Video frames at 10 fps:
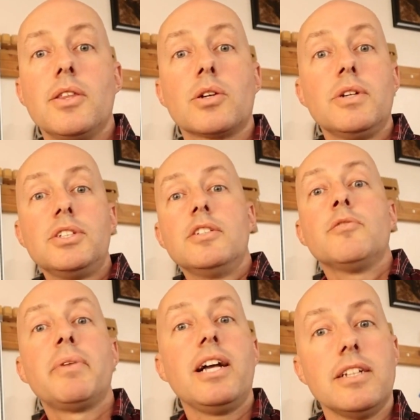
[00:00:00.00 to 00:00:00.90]
The question
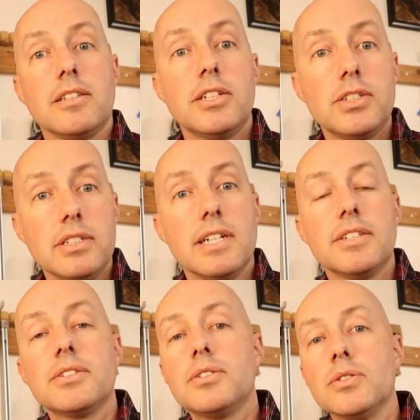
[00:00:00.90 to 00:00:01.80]
of palette largely
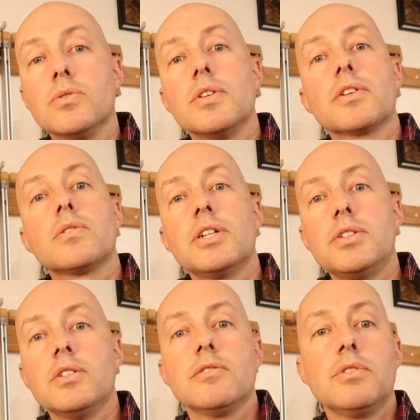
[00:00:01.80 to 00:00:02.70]
has to do with the
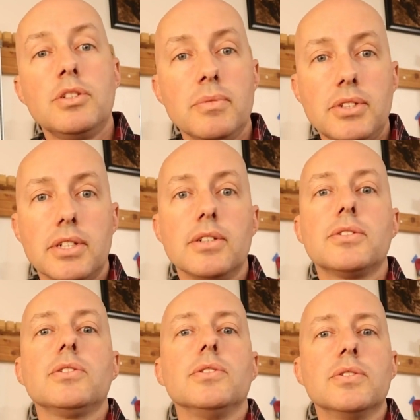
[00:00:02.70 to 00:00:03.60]
question of which
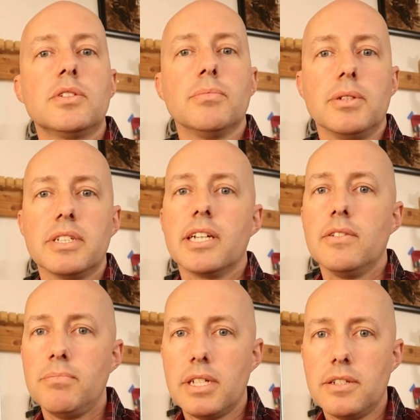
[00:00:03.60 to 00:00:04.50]
materials you use to build a
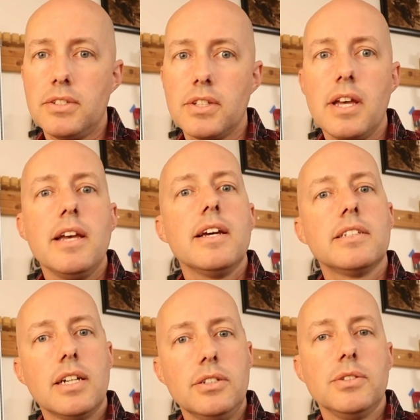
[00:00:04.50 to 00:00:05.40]
given piece
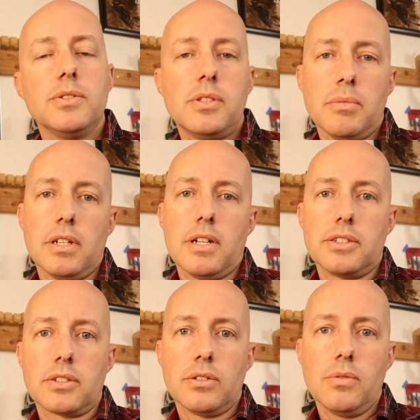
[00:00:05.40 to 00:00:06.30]
and how to use them in a
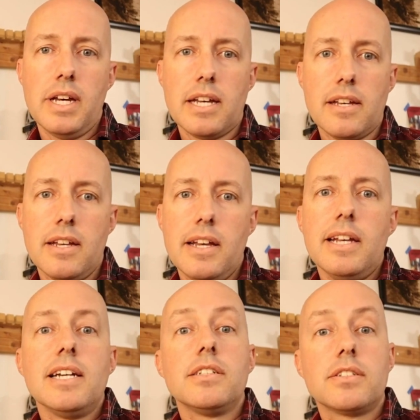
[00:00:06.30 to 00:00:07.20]
logical way.
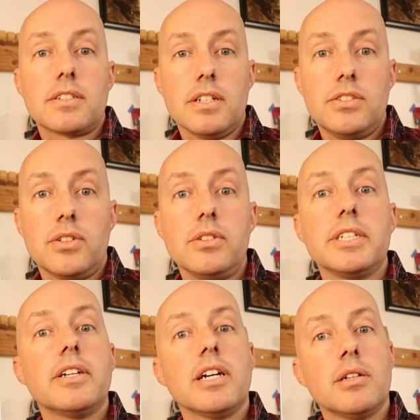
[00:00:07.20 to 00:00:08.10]
As discussed
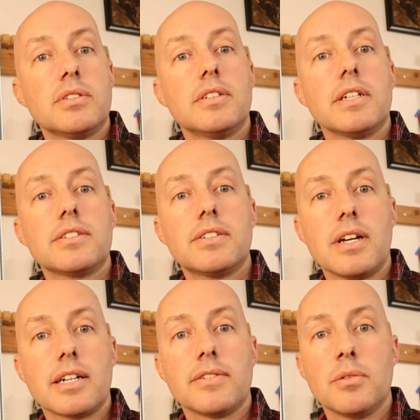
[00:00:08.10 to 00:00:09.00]
earlier, it helps to take
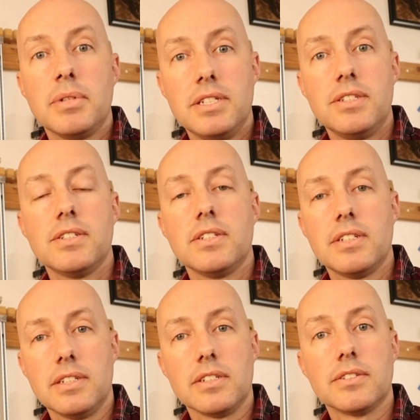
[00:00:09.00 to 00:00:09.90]
stock of the piece's
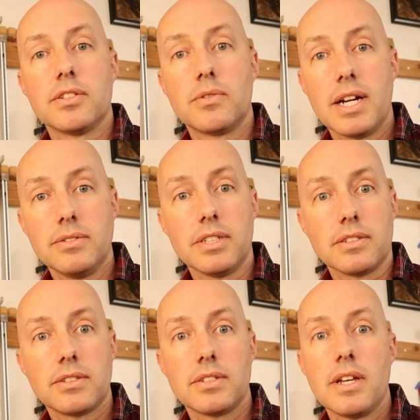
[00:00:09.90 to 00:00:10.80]
intended
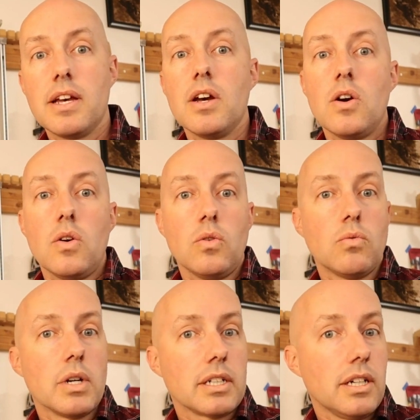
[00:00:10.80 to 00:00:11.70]
surroundings.
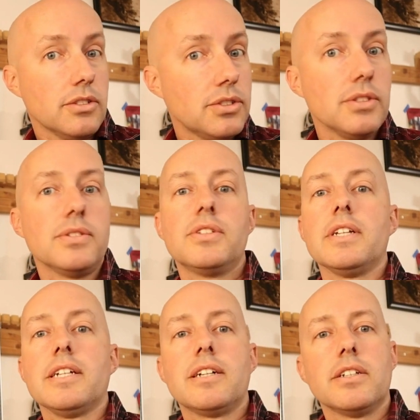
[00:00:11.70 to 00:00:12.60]
What colors do you
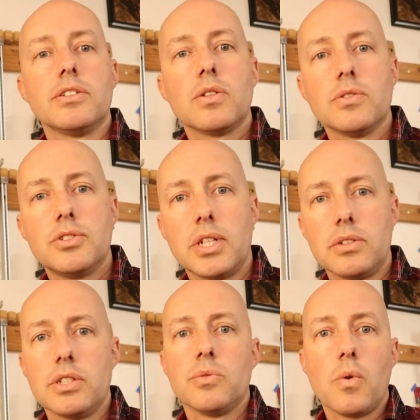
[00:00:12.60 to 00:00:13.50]
see? Are the tones
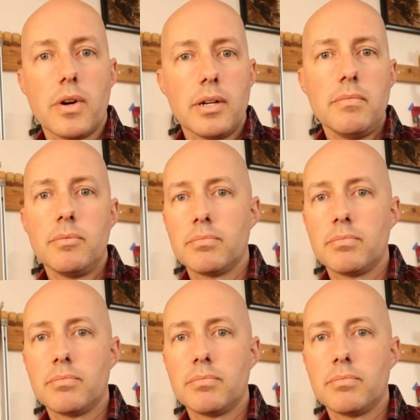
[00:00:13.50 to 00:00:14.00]
generally warm,